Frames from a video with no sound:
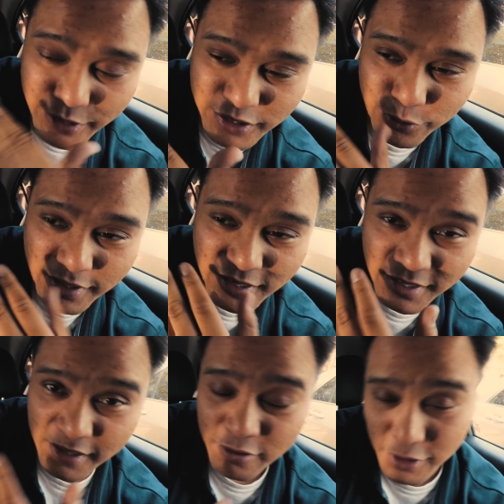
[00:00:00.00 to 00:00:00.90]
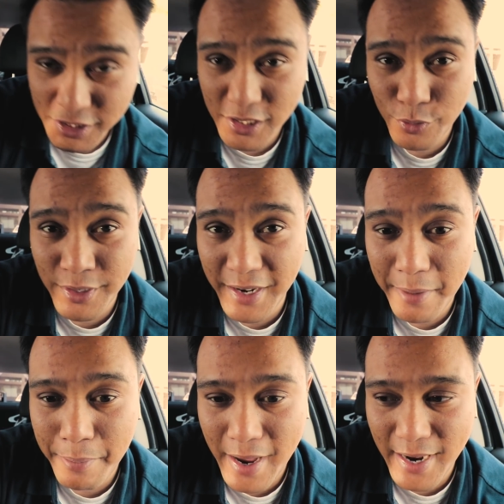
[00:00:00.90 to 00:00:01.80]
so I can crush it when I
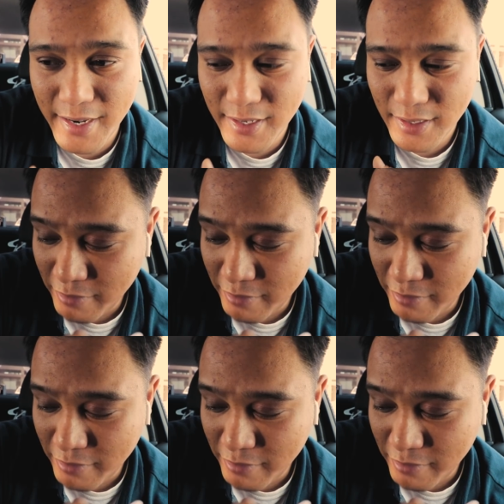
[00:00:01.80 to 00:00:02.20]
get back.